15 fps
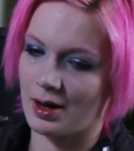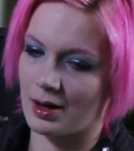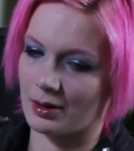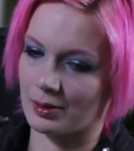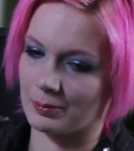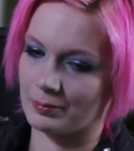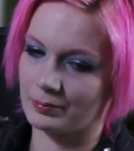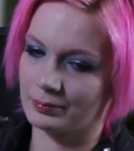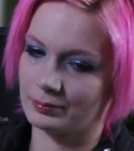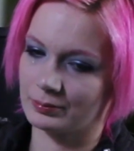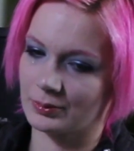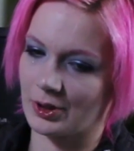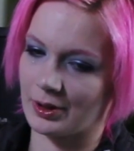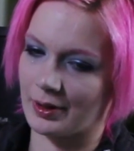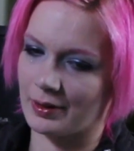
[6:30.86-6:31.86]
And
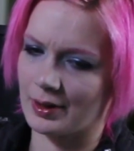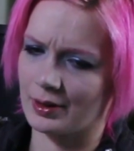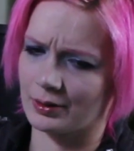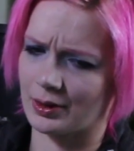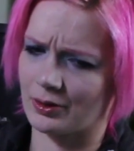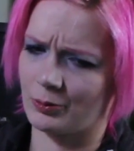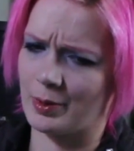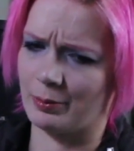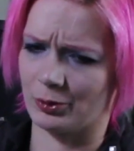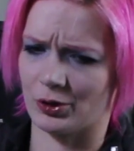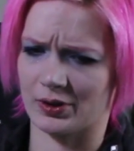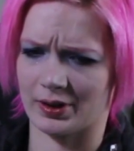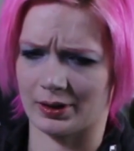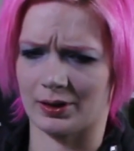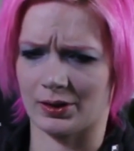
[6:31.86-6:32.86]
I think a lot of people
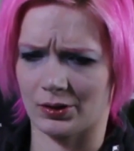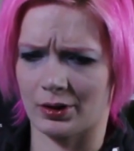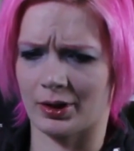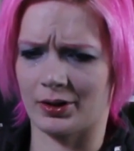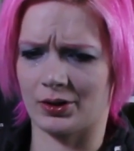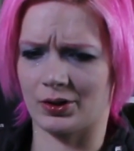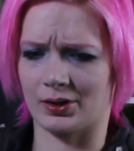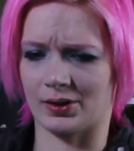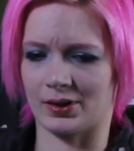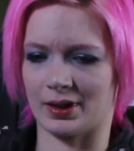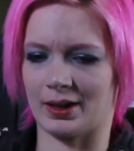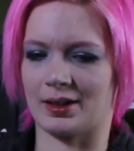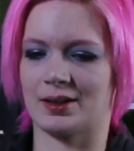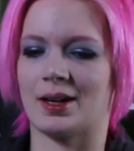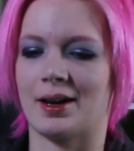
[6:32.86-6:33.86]
just get discouraged because
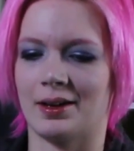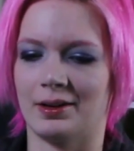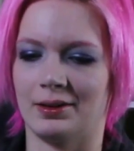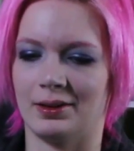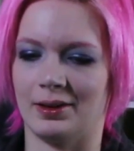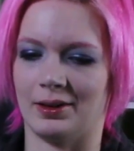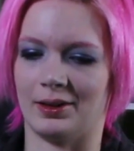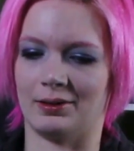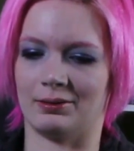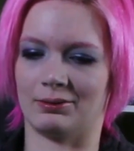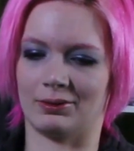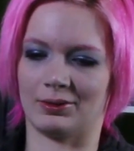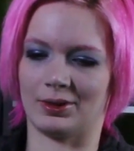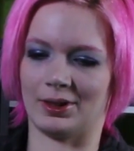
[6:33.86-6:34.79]
they get done and